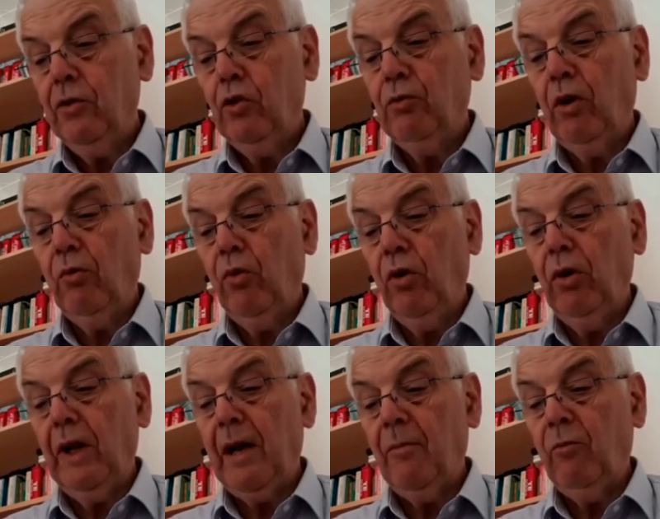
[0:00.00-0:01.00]
You will
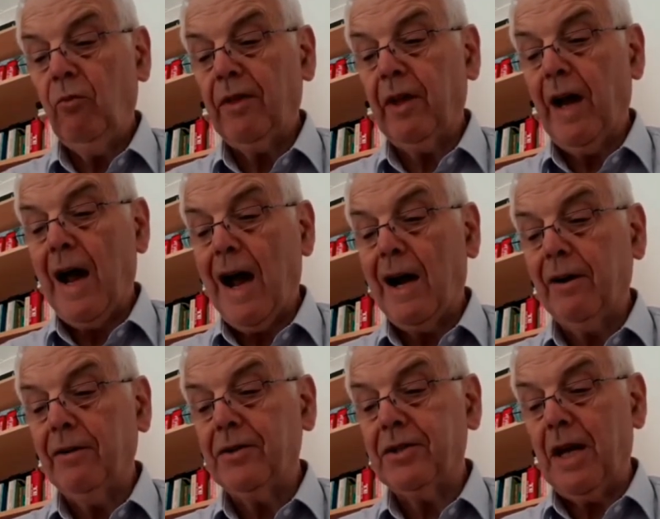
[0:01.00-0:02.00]
rule them with an
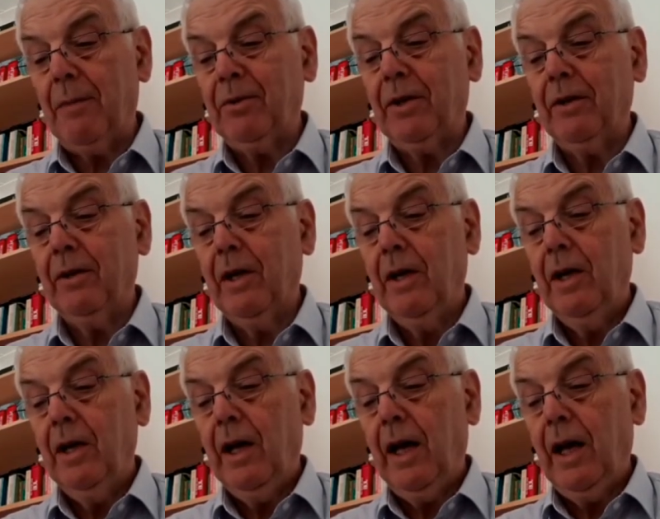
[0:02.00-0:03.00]
iron scepter,
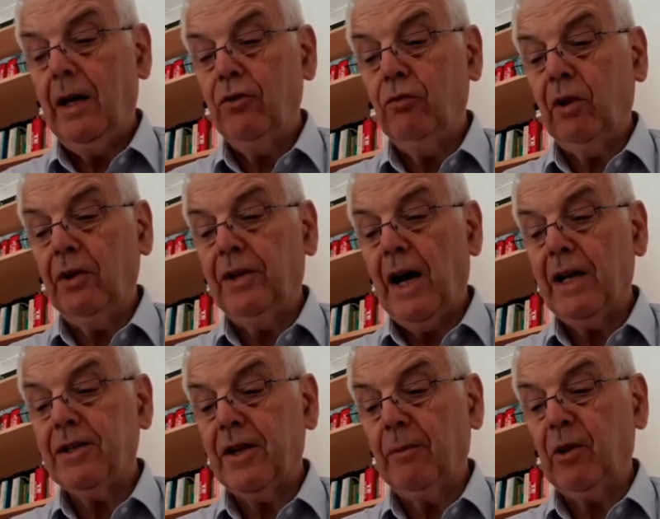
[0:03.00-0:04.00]
and you will
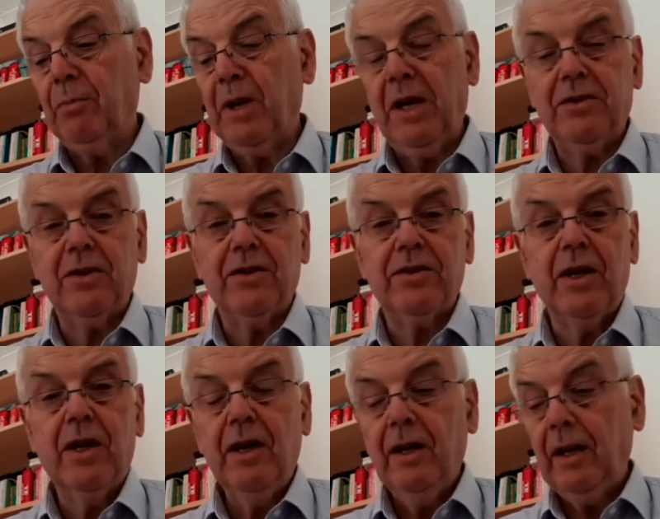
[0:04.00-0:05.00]
dash them to pieces
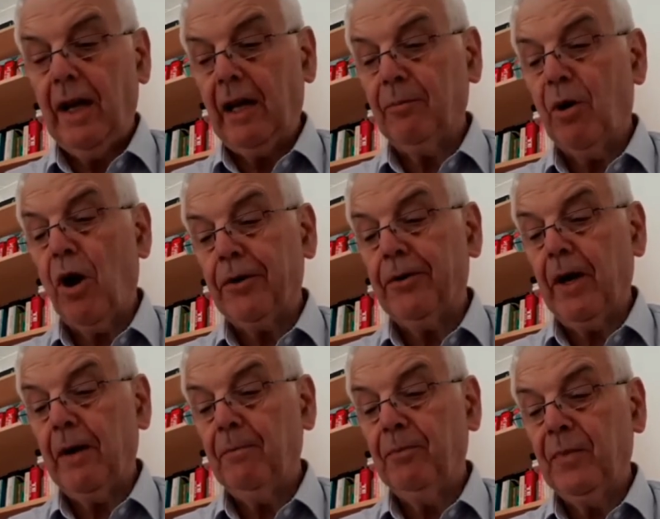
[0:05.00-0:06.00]
like
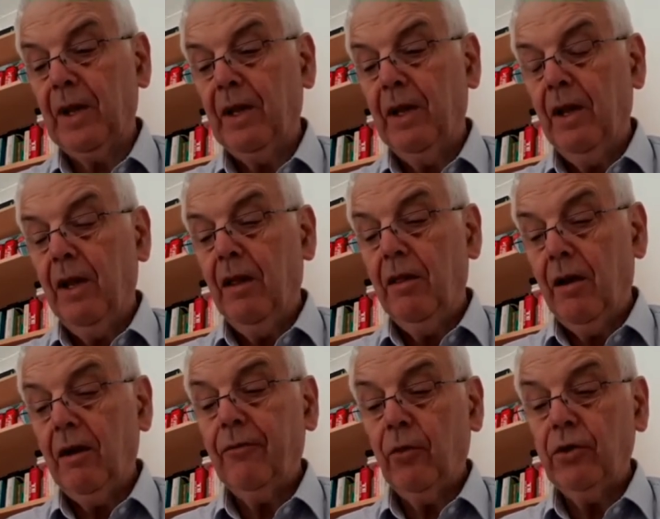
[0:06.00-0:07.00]
pottery.
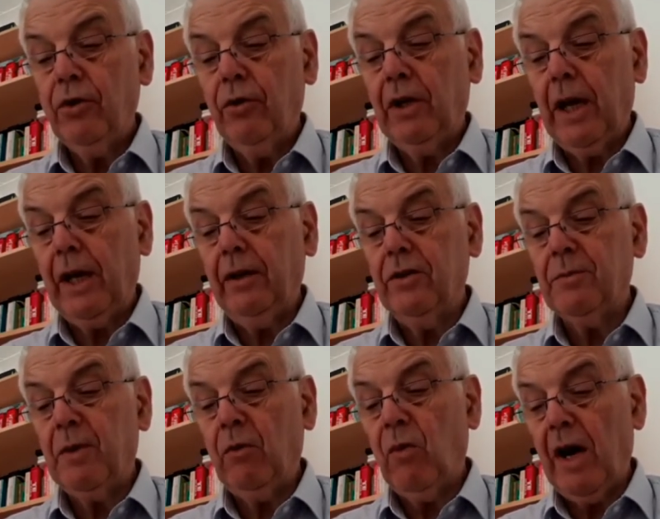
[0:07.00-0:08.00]
Therefore, you kings,
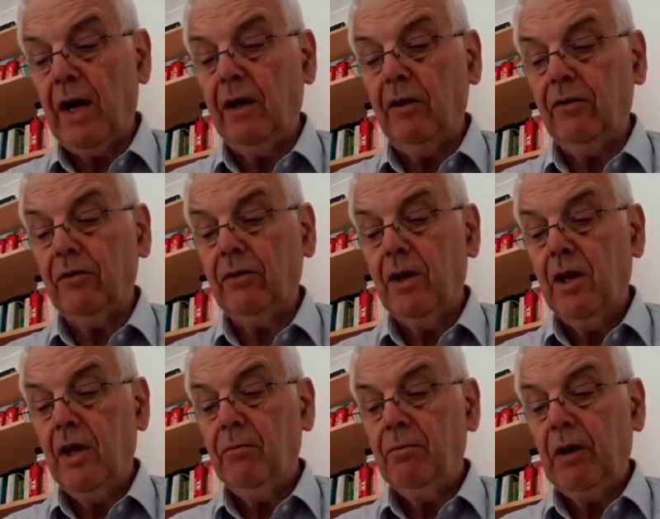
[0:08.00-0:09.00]
be wise.
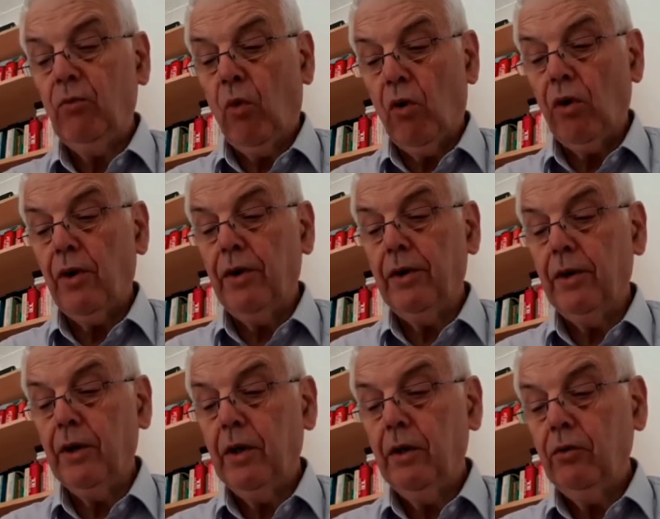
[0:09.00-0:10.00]
Be
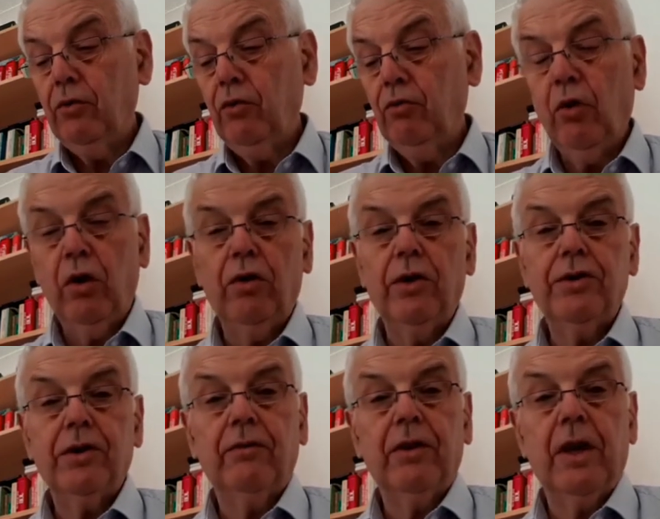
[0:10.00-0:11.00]
warned, you
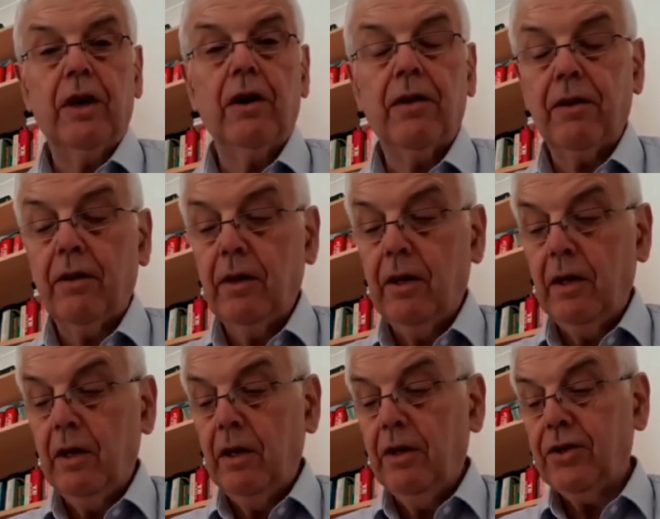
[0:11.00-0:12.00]
rulers of the earth.
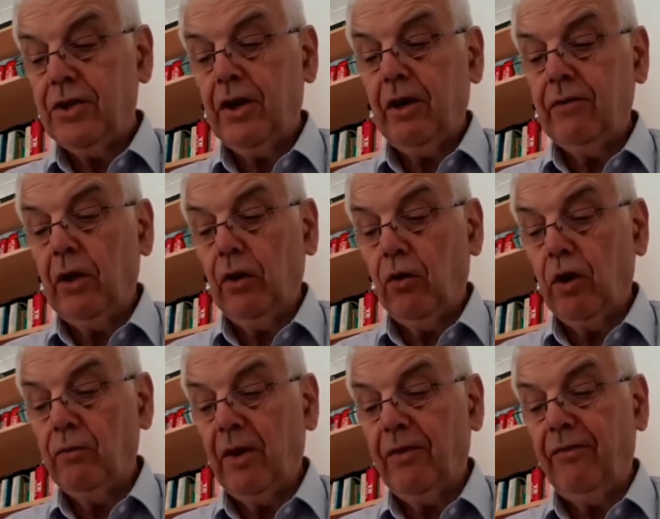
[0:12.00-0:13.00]
Serve the
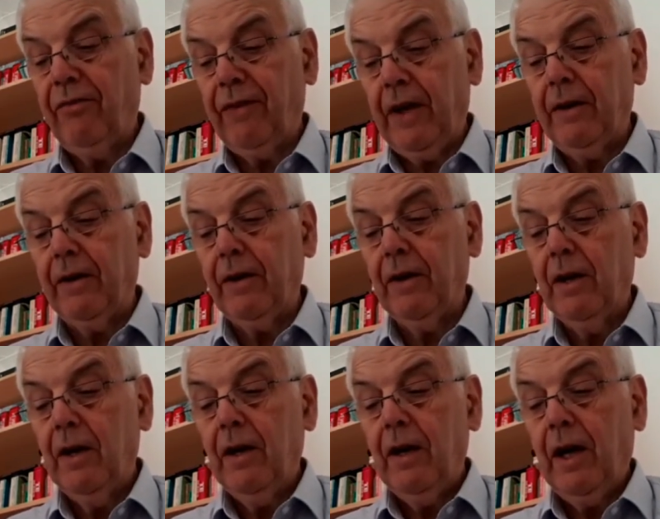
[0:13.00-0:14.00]
Lord with fear
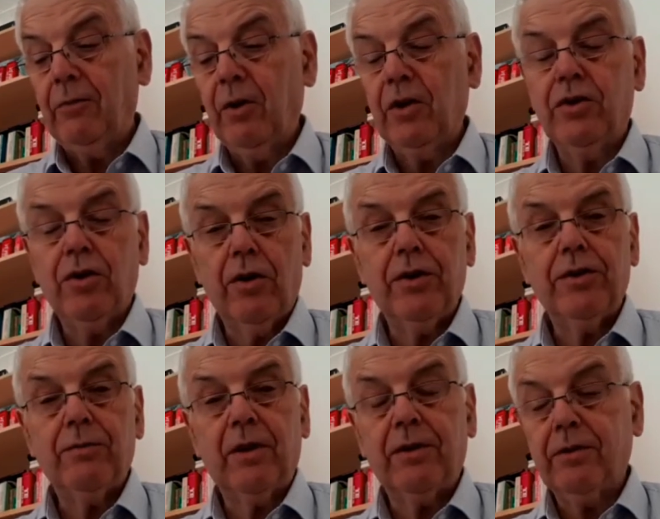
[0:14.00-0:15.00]
and
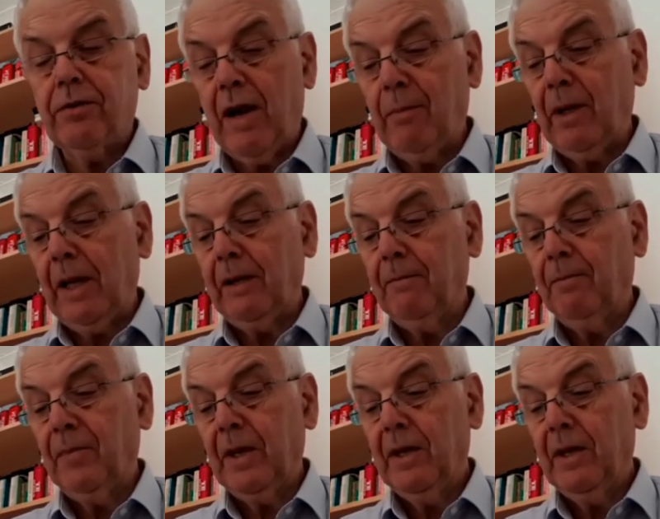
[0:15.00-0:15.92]
rejoice with trembling.